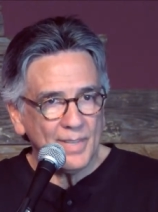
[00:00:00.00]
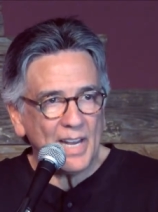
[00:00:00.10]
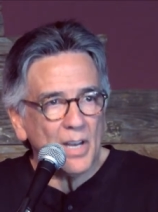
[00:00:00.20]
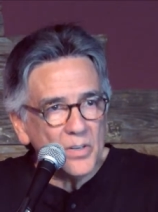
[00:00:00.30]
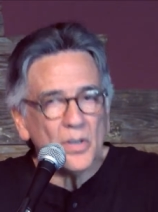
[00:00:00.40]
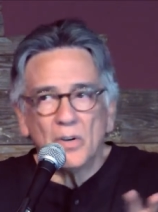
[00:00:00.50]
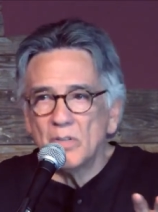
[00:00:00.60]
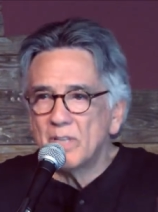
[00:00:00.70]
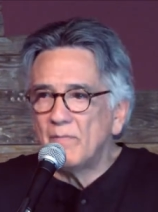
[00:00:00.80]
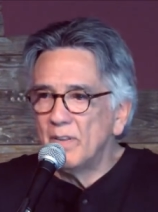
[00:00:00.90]
that
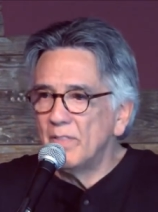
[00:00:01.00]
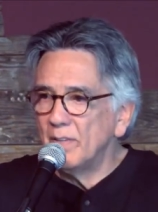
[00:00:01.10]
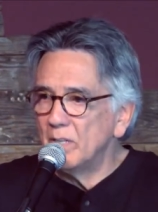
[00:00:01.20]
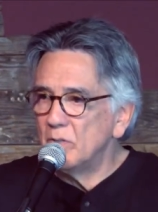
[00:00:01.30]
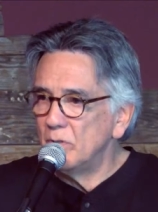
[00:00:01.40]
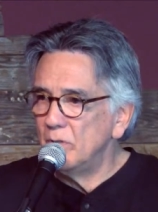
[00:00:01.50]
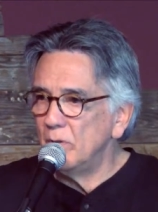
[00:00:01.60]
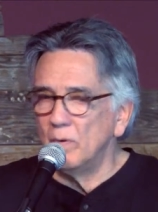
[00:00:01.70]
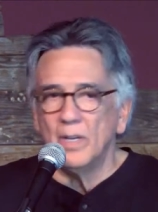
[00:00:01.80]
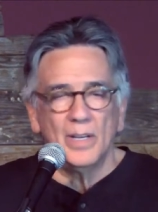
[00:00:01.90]
undergirds everything that you
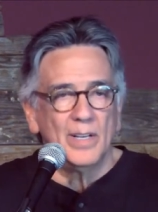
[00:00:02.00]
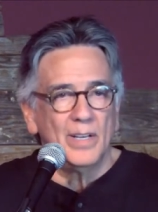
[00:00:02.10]
do.